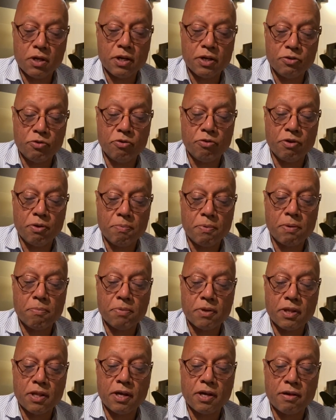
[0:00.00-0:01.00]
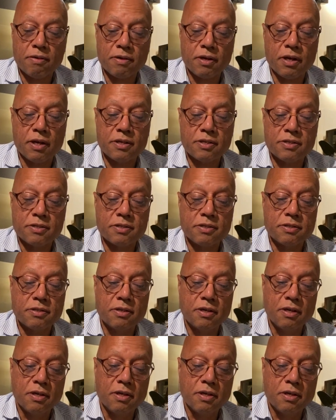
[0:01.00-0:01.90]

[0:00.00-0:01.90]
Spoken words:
I do remember that, yes.